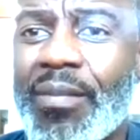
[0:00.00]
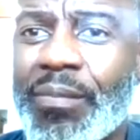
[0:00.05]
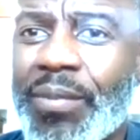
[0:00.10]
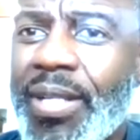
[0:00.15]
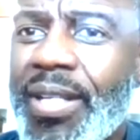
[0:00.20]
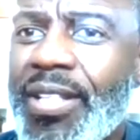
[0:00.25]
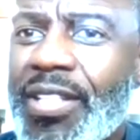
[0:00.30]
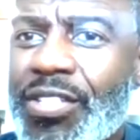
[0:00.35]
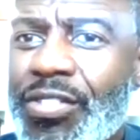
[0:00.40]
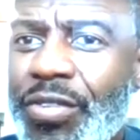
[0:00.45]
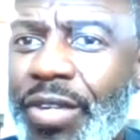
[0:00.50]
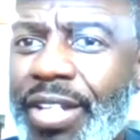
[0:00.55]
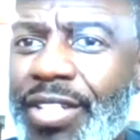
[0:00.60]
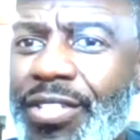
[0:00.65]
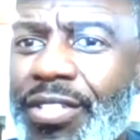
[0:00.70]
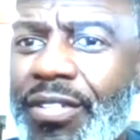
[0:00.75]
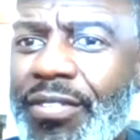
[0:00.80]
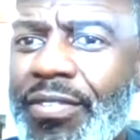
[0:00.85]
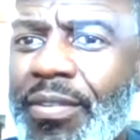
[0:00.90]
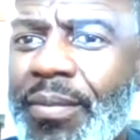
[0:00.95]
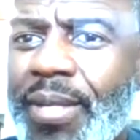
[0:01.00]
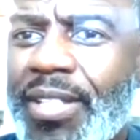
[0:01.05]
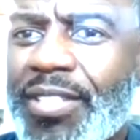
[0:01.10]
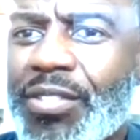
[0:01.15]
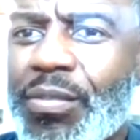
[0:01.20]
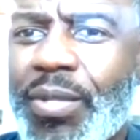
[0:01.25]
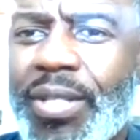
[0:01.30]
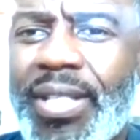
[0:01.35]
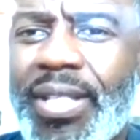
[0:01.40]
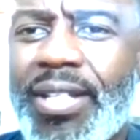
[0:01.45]
completely estranged her from
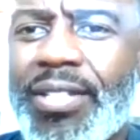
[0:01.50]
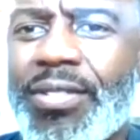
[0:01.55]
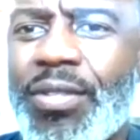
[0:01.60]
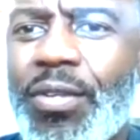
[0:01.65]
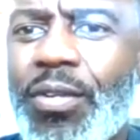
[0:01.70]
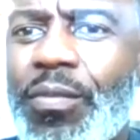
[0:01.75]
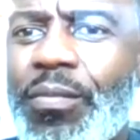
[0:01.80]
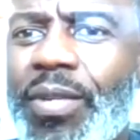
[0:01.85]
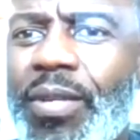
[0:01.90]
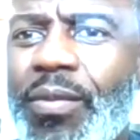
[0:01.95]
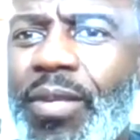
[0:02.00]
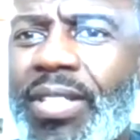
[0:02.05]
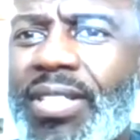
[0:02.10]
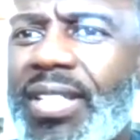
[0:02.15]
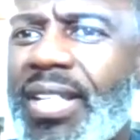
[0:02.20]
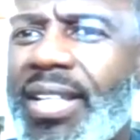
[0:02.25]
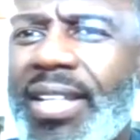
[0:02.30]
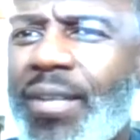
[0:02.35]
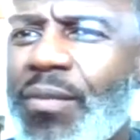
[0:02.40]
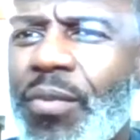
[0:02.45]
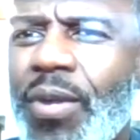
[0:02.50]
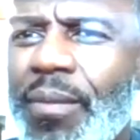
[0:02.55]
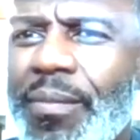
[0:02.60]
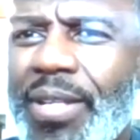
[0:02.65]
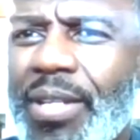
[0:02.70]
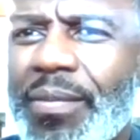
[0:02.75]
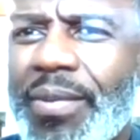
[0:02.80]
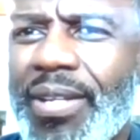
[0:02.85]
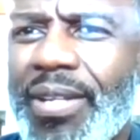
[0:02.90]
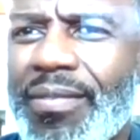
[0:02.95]
us. What that told me was they didn't want
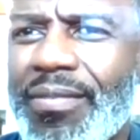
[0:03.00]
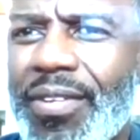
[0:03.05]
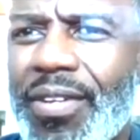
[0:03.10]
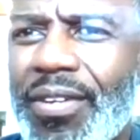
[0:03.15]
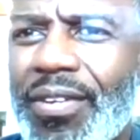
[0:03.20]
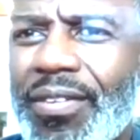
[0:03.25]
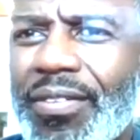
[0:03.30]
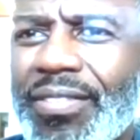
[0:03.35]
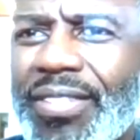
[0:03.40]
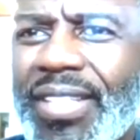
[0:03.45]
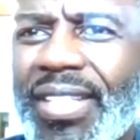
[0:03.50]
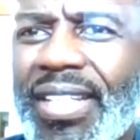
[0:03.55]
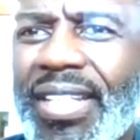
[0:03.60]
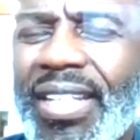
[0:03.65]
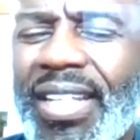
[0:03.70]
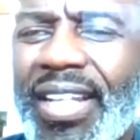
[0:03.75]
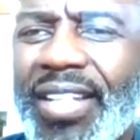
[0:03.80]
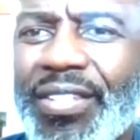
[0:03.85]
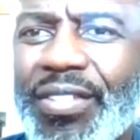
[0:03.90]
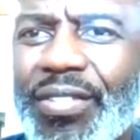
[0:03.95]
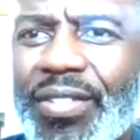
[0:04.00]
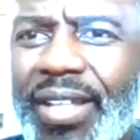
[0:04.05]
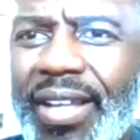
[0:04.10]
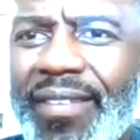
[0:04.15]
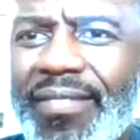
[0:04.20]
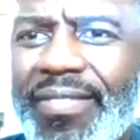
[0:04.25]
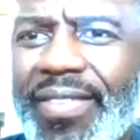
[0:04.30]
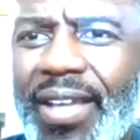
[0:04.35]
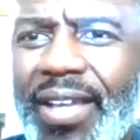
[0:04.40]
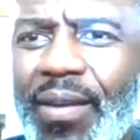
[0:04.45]
me to be involved in her
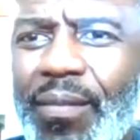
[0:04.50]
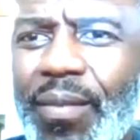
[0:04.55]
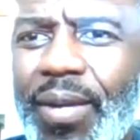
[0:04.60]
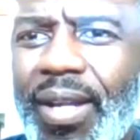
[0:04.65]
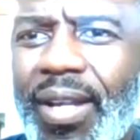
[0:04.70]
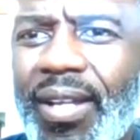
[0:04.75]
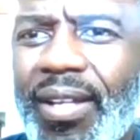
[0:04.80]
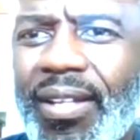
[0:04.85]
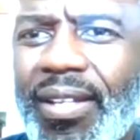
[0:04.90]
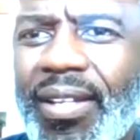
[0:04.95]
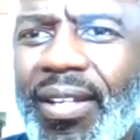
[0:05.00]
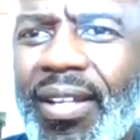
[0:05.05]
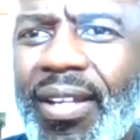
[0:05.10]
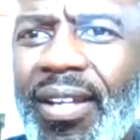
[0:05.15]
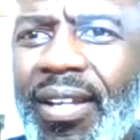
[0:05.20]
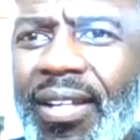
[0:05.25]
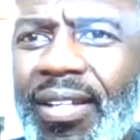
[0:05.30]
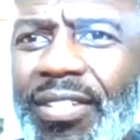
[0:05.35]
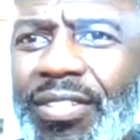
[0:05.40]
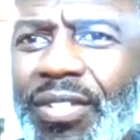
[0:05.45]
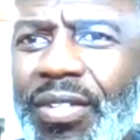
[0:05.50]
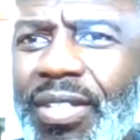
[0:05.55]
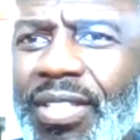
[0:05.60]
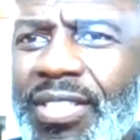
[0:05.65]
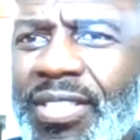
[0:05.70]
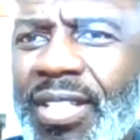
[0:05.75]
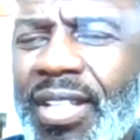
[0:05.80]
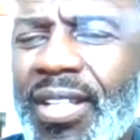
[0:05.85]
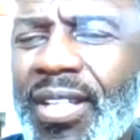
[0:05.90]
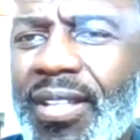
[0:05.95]
life that way. So to
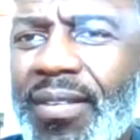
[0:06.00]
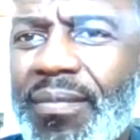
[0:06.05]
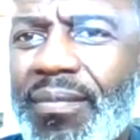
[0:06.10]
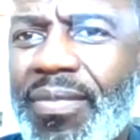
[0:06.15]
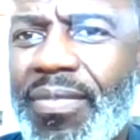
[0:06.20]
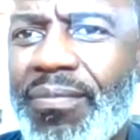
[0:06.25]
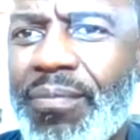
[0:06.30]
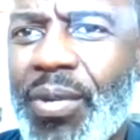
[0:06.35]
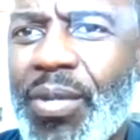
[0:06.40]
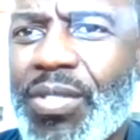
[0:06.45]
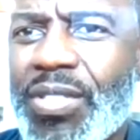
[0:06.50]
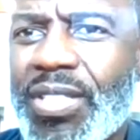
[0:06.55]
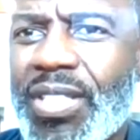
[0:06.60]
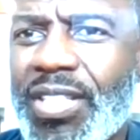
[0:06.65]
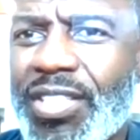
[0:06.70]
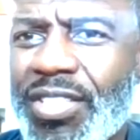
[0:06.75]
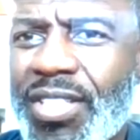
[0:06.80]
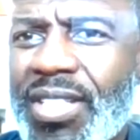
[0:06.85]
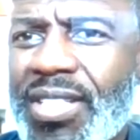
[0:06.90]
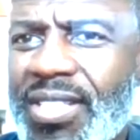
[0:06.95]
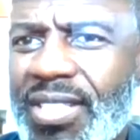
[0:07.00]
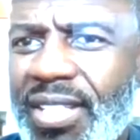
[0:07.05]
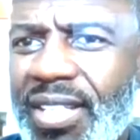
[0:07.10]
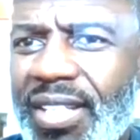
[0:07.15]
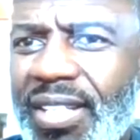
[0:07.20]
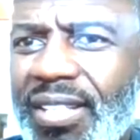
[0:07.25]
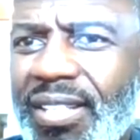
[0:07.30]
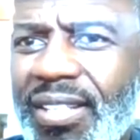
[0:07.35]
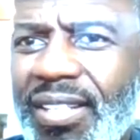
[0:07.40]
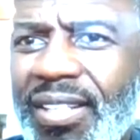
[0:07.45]
see the post that she
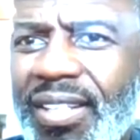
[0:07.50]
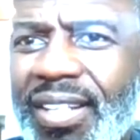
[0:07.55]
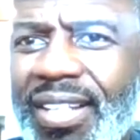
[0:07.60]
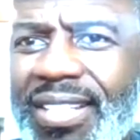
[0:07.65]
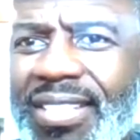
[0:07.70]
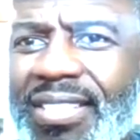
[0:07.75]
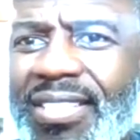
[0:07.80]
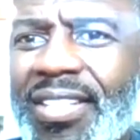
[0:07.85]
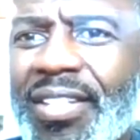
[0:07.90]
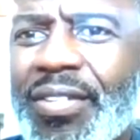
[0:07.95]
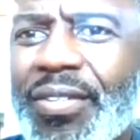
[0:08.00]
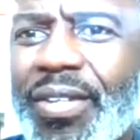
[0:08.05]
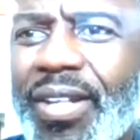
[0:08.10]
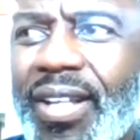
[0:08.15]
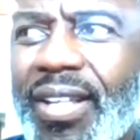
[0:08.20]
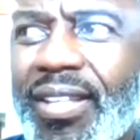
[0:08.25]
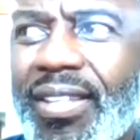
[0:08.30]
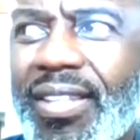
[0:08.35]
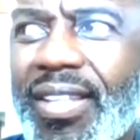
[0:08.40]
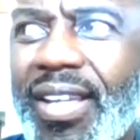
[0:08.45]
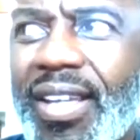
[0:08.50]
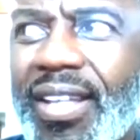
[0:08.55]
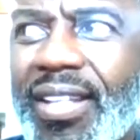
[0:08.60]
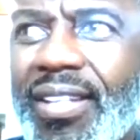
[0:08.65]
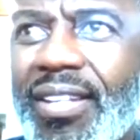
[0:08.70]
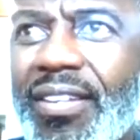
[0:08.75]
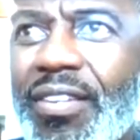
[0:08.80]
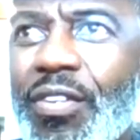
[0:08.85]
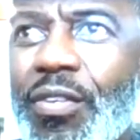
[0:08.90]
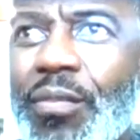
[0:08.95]
said, considering
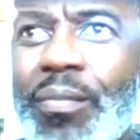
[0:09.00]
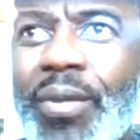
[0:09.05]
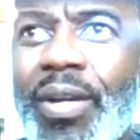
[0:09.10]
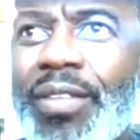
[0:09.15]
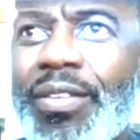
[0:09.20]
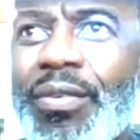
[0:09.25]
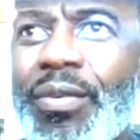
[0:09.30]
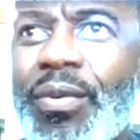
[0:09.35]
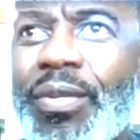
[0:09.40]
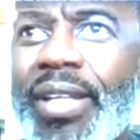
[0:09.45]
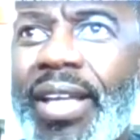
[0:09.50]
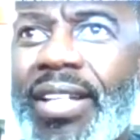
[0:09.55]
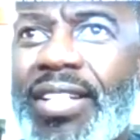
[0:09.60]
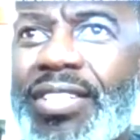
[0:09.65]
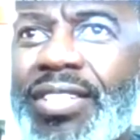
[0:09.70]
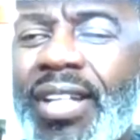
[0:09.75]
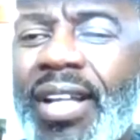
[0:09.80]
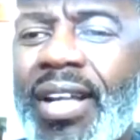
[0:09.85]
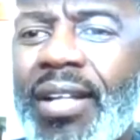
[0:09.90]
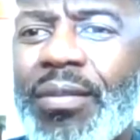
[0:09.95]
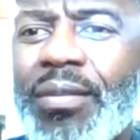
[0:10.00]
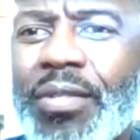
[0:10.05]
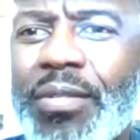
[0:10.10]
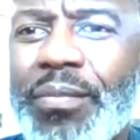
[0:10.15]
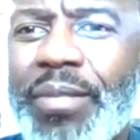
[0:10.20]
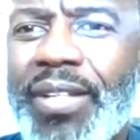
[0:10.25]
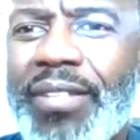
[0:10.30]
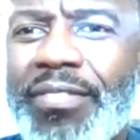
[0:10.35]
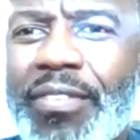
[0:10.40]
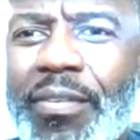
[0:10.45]
that her mother only had a child
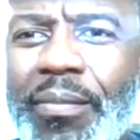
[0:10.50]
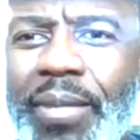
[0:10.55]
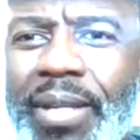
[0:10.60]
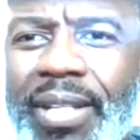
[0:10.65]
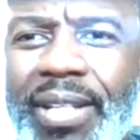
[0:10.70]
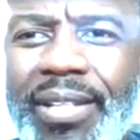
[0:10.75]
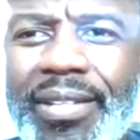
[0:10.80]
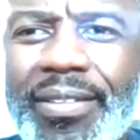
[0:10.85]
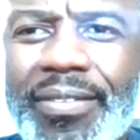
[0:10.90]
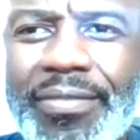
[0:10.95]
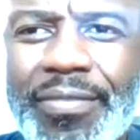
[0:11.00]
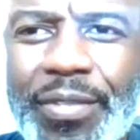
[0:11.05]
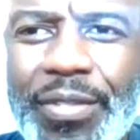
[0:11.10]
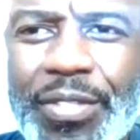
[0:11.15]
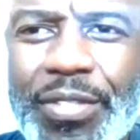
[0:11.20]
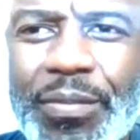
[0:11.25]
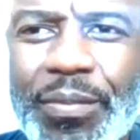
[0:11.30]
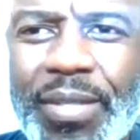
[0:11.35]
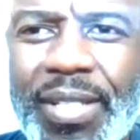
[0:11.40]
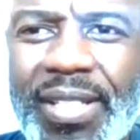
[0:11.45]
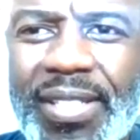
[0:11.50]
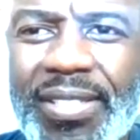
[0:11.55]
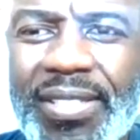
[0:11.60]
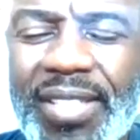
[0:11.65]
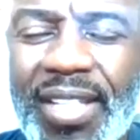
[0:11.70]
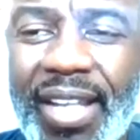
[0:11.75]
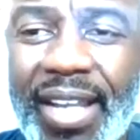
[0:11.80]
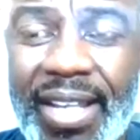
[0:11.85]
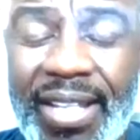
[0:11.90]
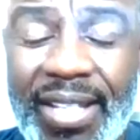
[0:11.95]
with me for money in the first
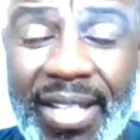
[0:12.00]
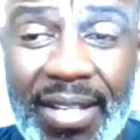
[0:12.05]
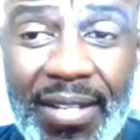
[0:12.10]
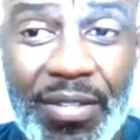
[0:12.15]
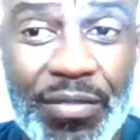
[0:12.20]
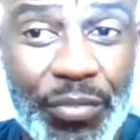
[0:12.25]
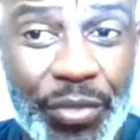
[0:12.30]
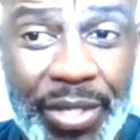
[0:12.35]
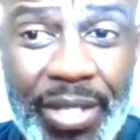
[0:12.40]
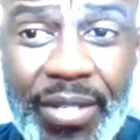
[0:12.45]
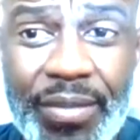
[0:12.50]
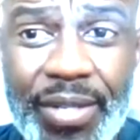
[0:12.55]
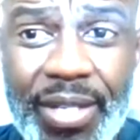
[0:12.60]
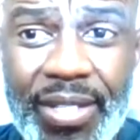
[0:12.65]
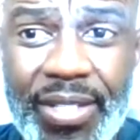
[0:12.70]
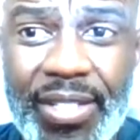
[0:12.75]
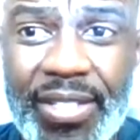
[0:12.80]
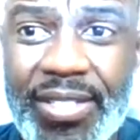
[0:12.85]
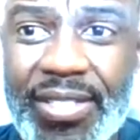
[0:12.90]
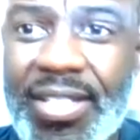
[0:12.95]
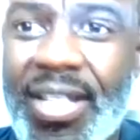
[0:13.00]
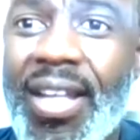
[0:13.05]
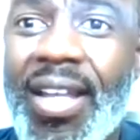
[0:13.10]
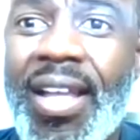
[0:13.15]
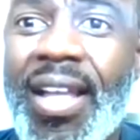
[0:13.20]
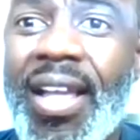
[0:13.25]
place, and I'll reiterate this,